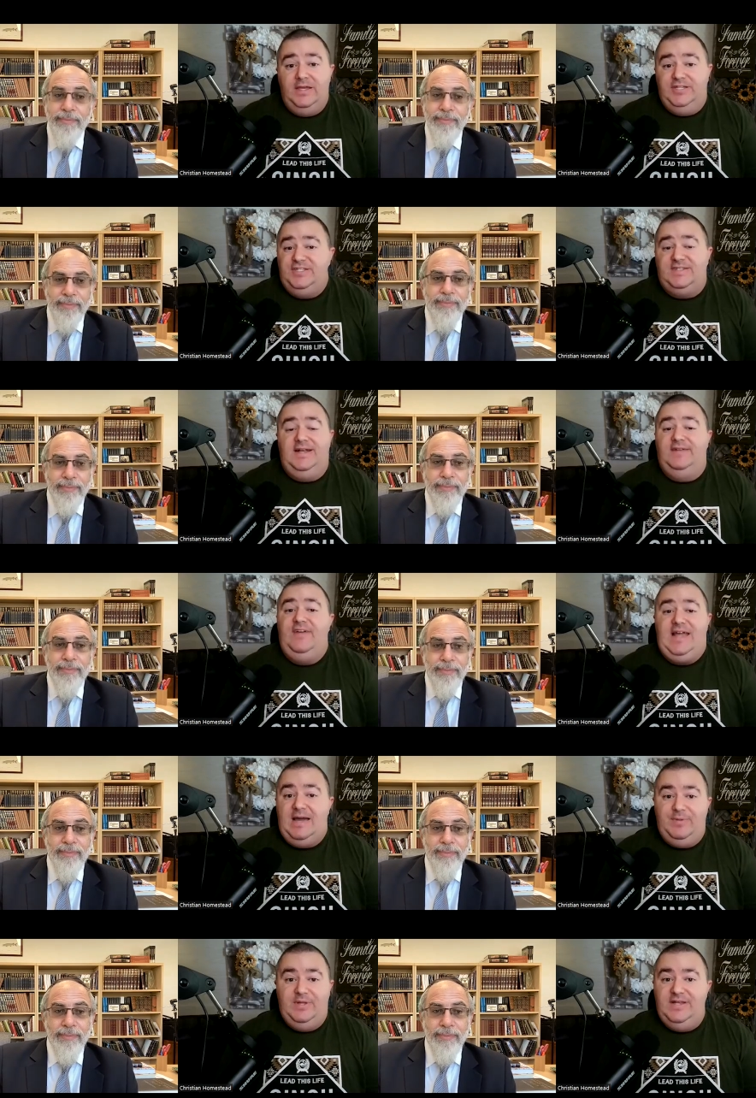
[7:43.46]
Speaker 1: it just kind of
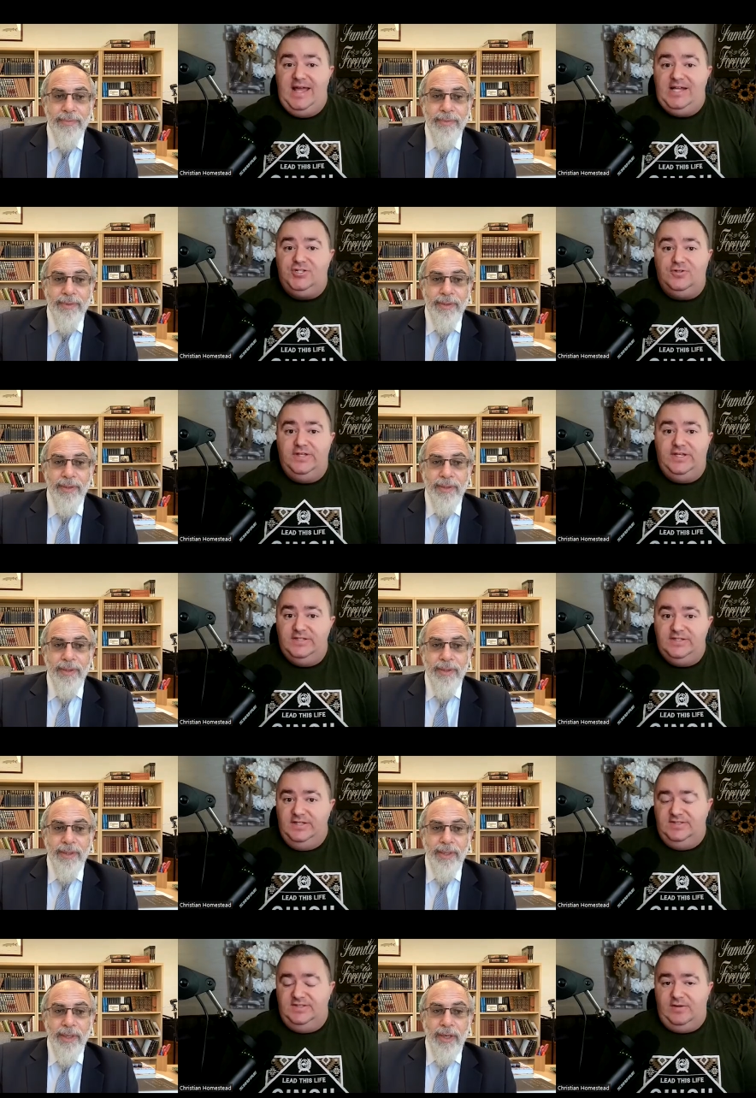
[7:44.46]
happened naturally.
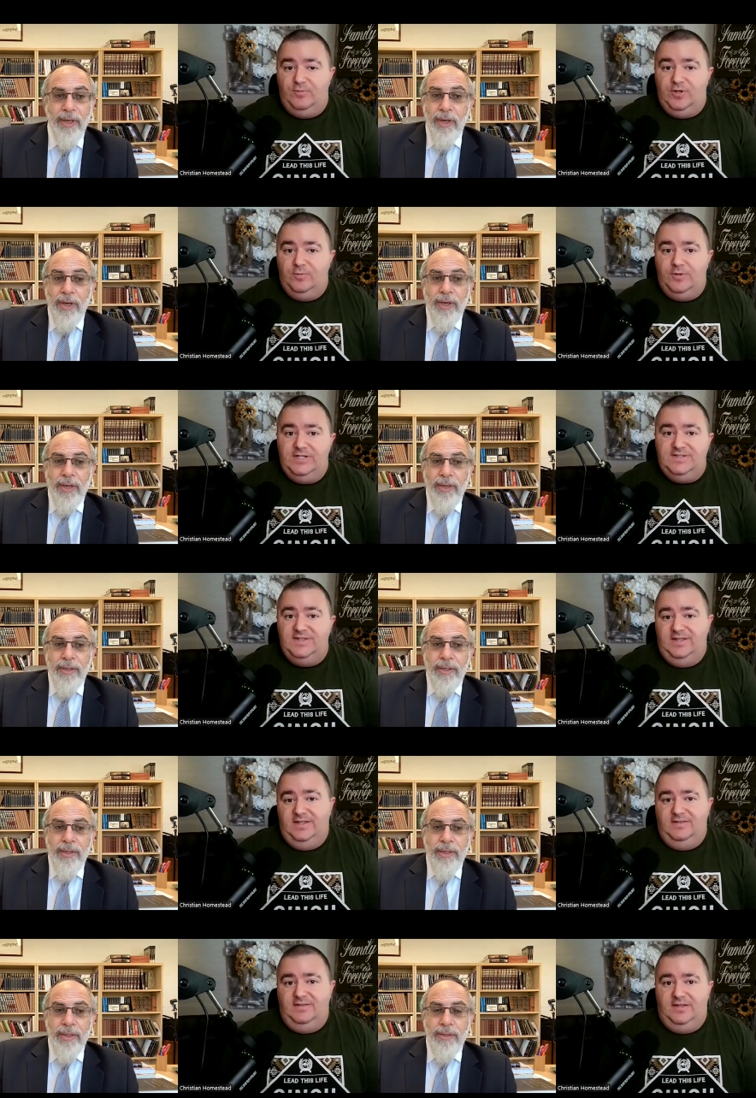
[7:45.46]
Is that what it was? And
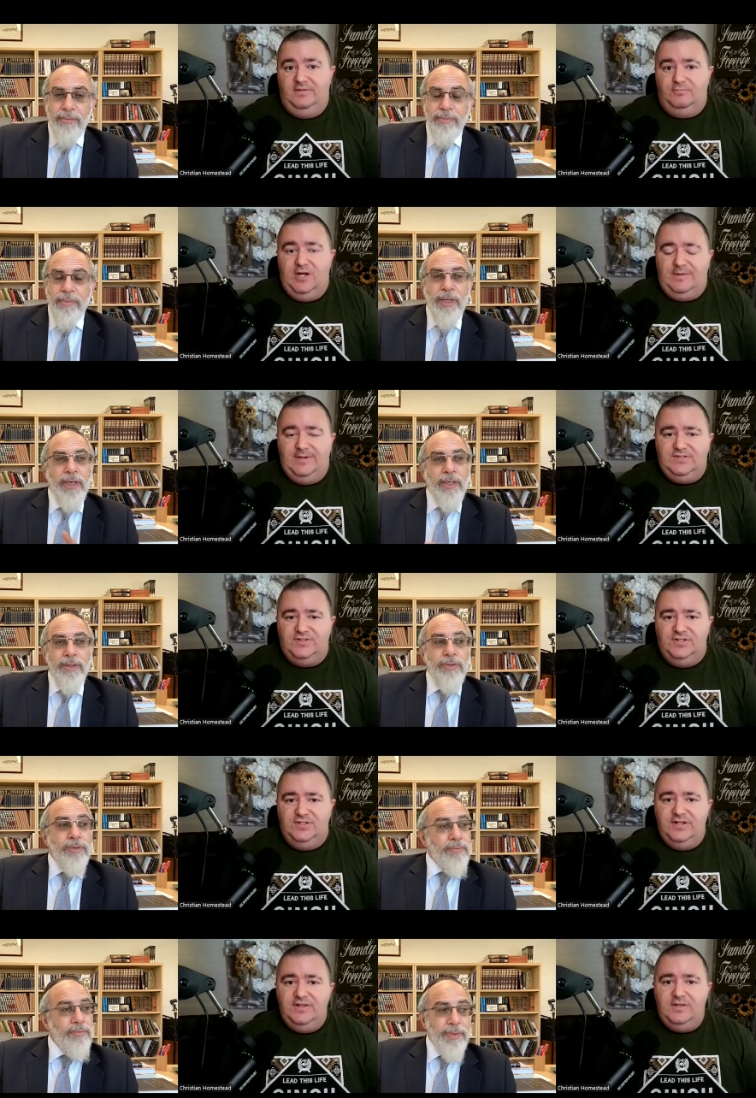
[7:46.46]
the the rabbis mm-hmm.
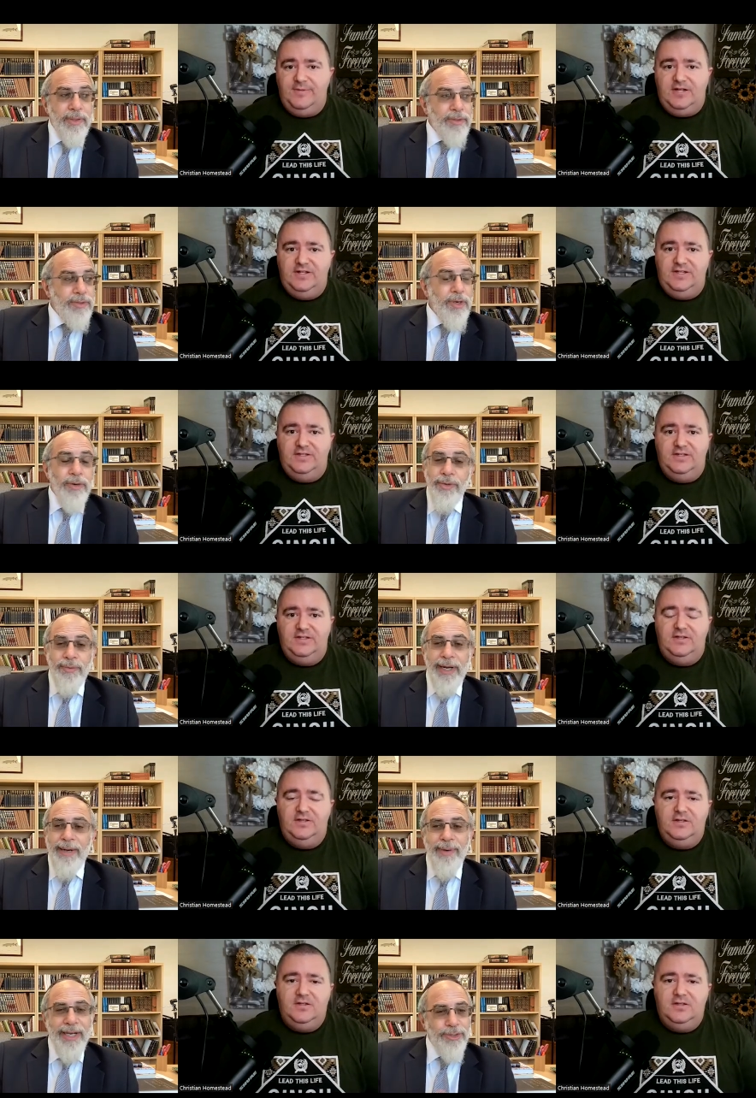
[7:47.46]
couldn't do anything about it. No,
Speaker 2: the
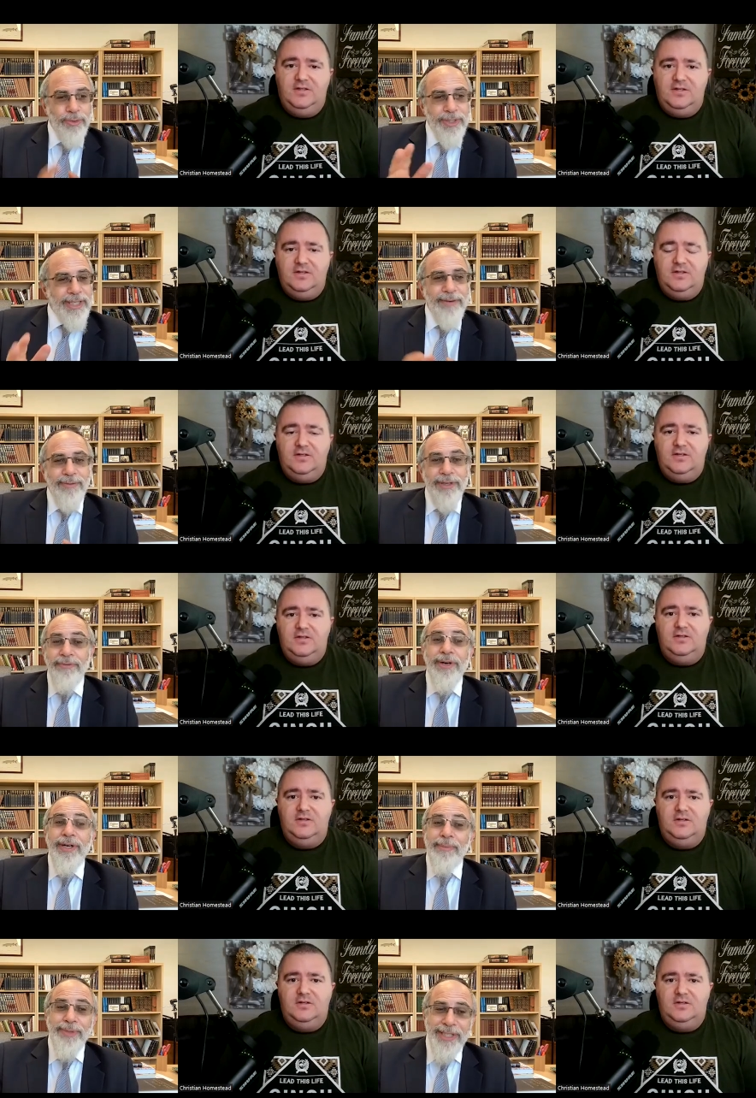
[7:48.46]
rabbis were definitely
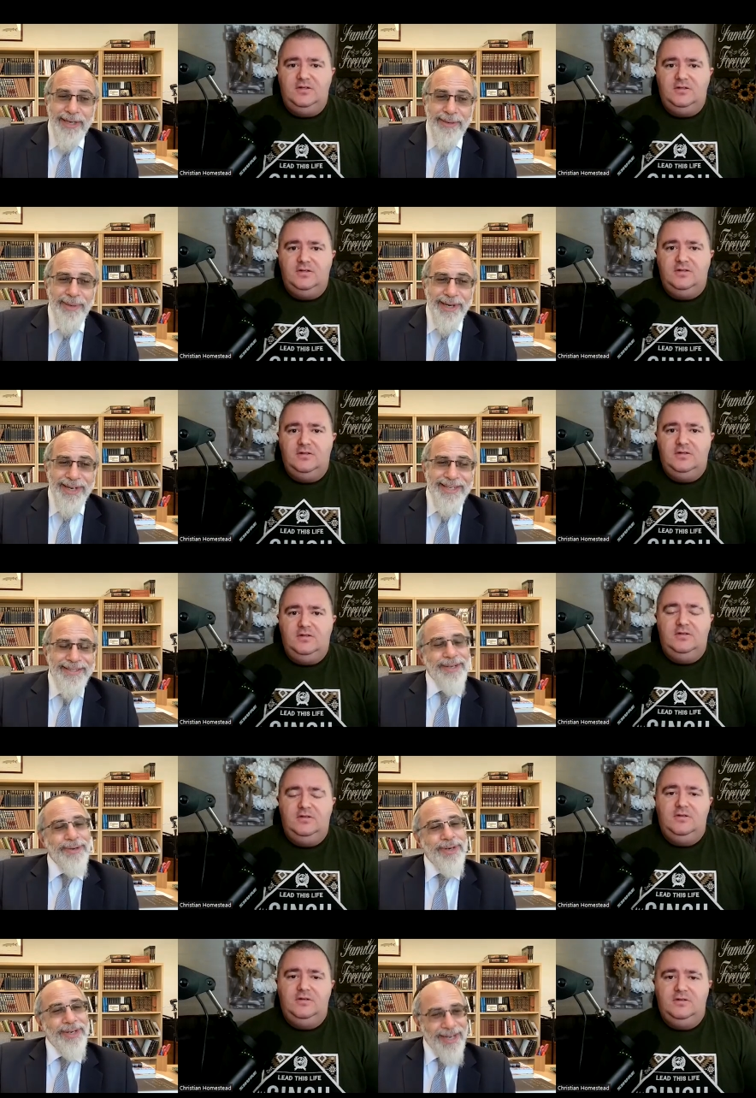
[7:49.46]
very upset about it.
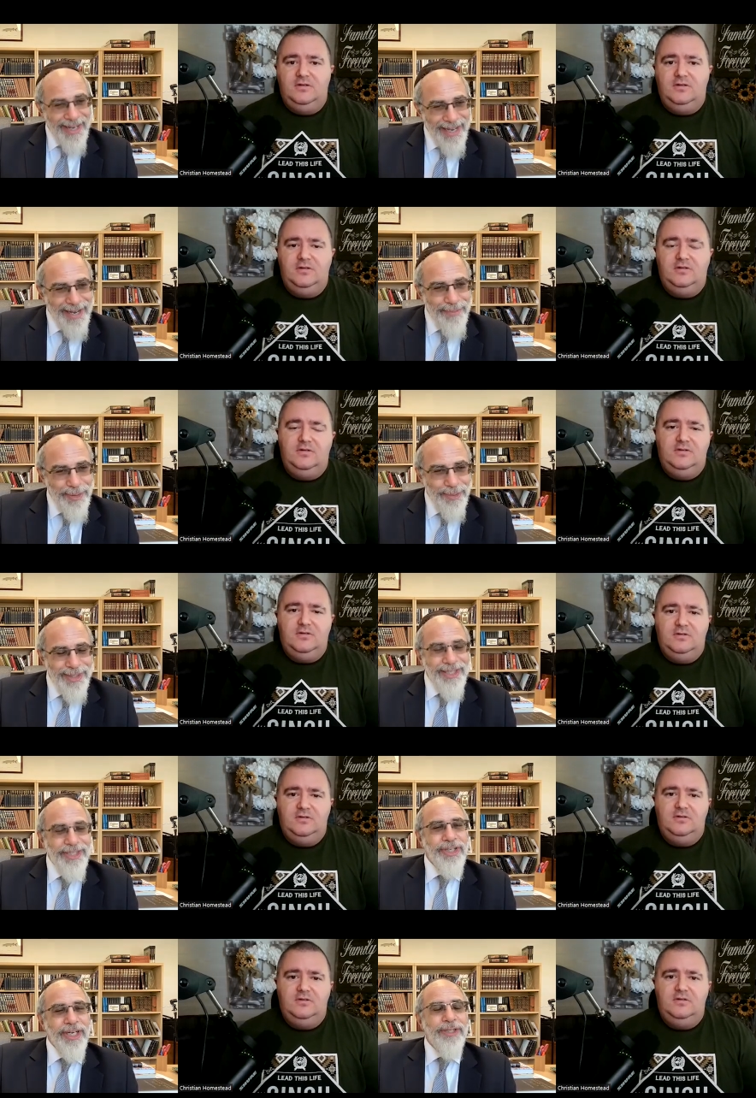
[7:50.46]
They were not happy with this
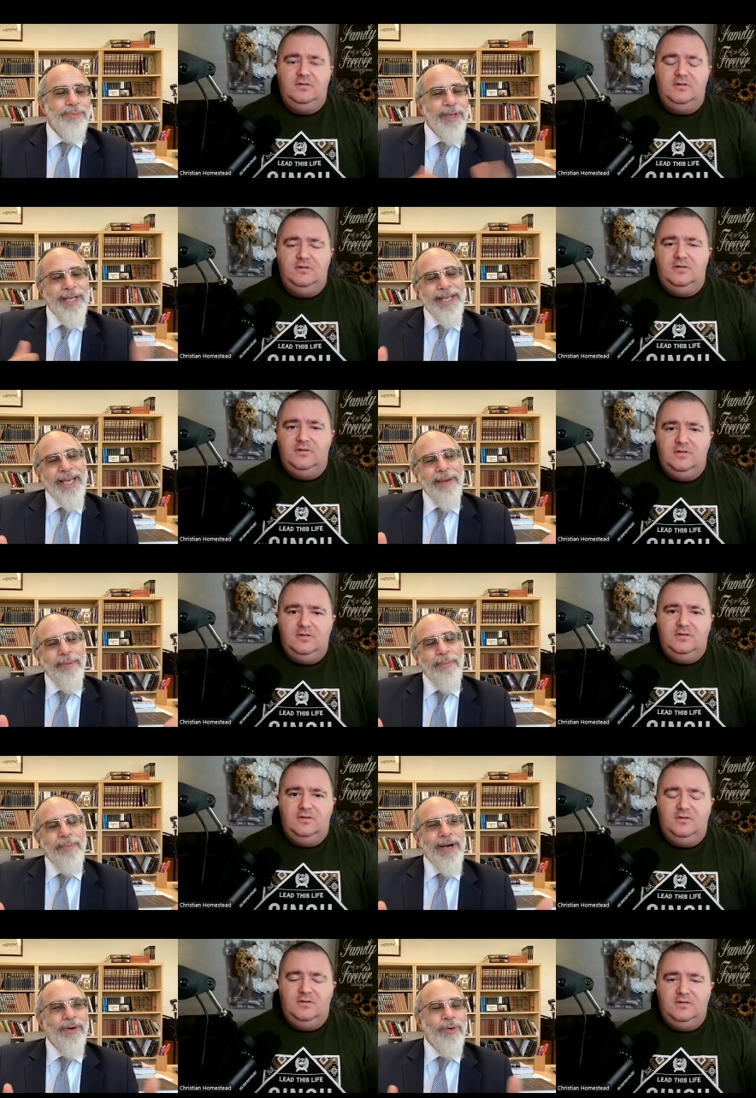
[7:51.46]
change, but it came
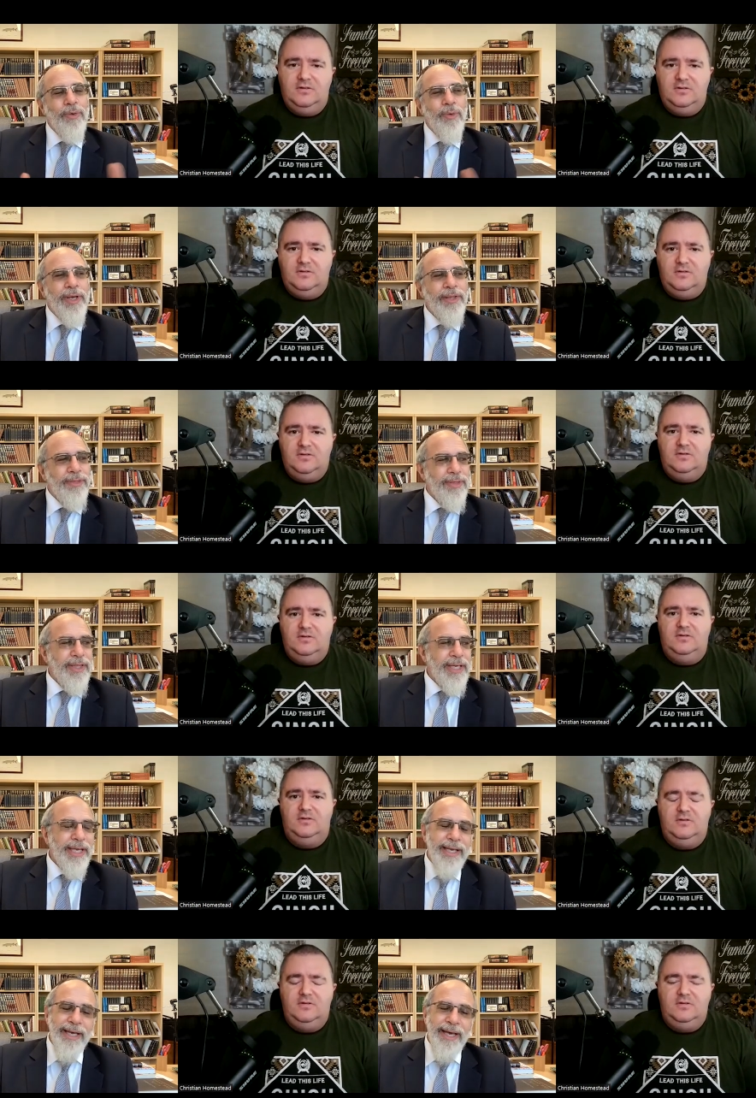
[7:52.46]
about with the